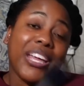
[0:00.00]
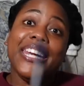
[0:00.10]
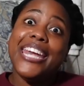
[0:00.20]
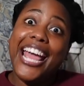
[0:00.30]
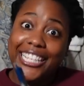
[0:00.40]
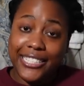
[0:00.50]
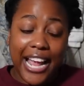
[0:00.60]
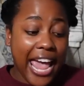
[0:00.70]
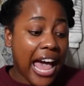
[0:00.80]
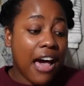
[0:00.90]
next I
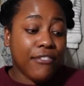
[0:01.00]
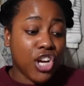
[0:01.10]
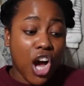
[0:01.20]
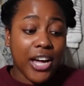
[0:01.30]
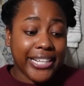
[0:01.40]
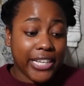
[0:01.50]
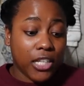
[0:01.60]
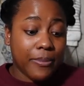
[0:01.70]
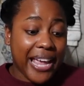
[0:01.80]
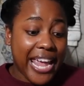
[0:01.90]
have
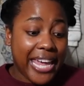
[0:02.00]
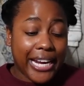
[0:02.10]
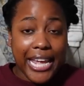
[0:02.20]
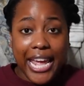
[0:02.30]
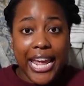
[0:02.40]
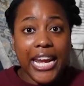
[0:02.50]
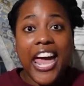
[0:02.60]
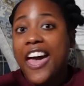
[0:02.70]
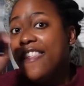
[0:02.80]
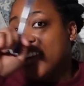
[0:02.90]
Godkiller by Hannah Kaner.
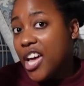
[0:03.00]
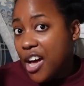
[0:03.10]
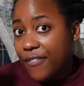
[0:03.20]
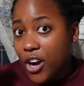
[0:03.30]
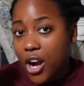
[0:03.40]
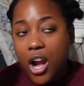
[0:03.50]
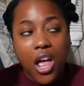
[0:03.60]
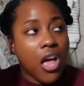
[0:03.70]
The cover.